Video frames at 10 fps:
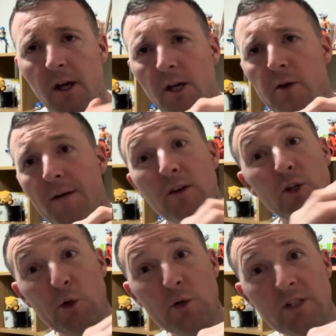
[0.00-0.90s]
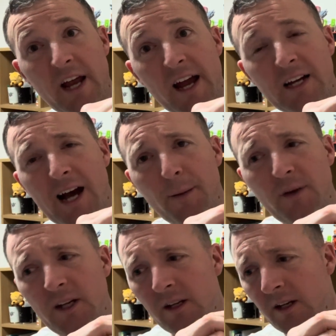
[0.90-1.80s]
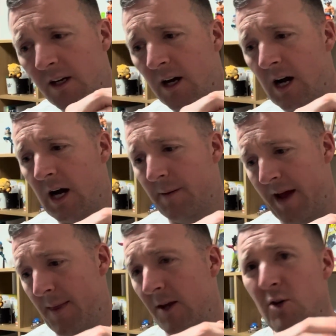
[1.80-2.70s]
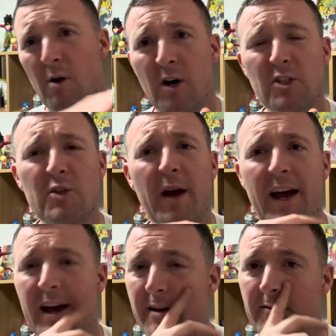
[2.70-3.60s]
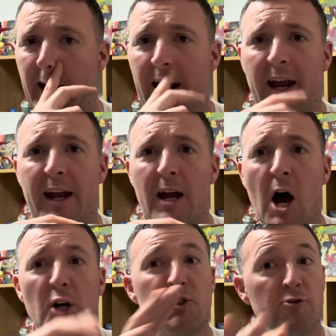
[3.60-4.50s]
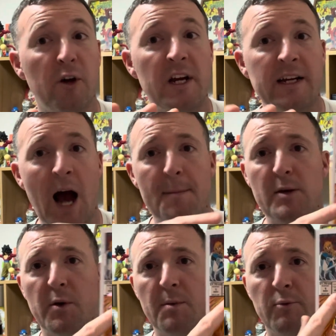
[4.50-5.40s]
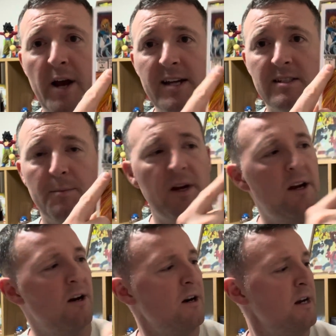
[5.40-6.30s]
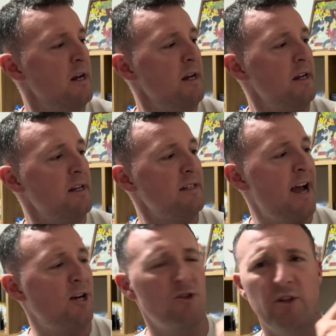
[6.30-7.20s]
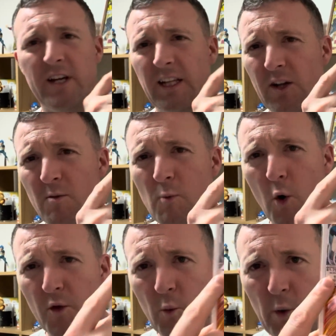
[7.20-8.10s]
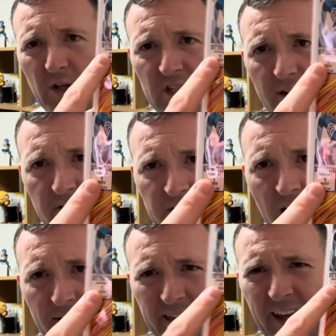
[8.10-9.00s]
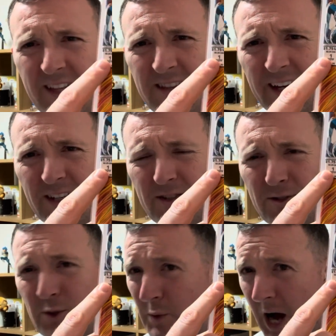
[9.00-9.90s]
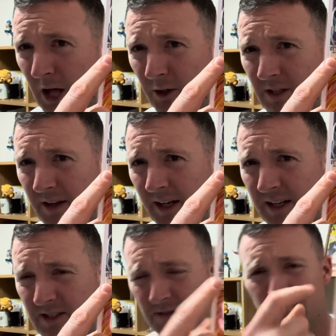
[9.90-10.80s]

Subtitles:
You have a newsstand copy. And then you also have a Australian copy where the price up here is actually a little more than $1.75. I think it's like $2, I think it is.